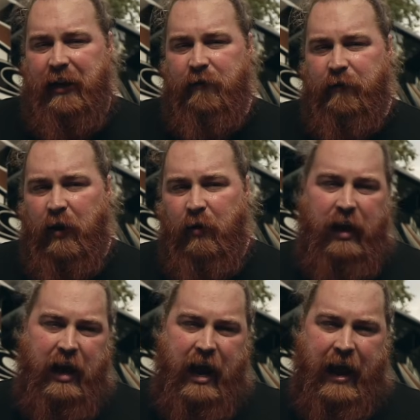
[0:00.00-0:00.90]

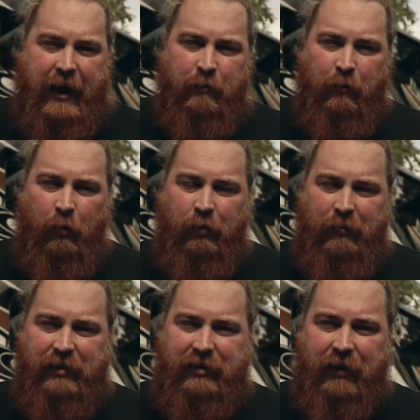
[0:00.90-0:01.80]

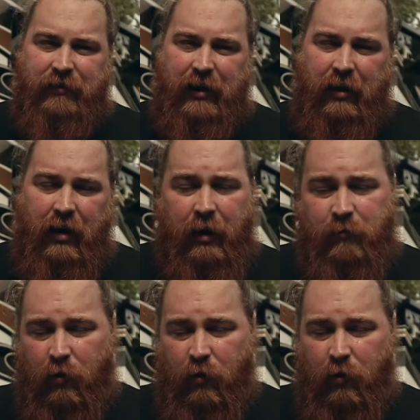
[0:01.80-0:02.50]
info@mobilemusthave.com,